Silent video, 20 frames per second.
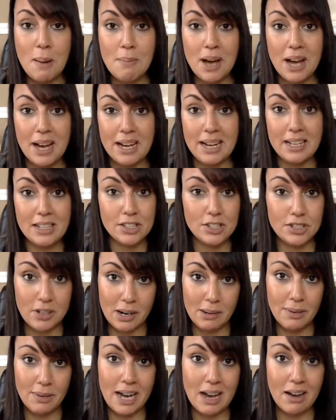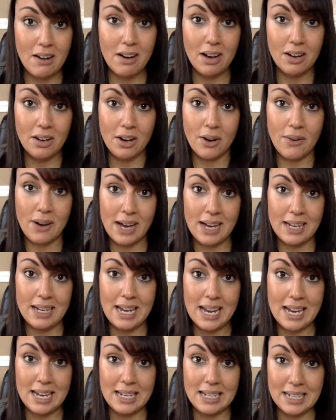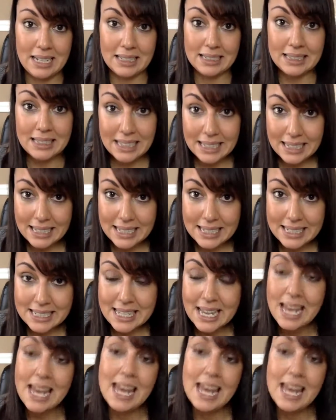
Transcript: my Instagram account. I'll go ahead and link it.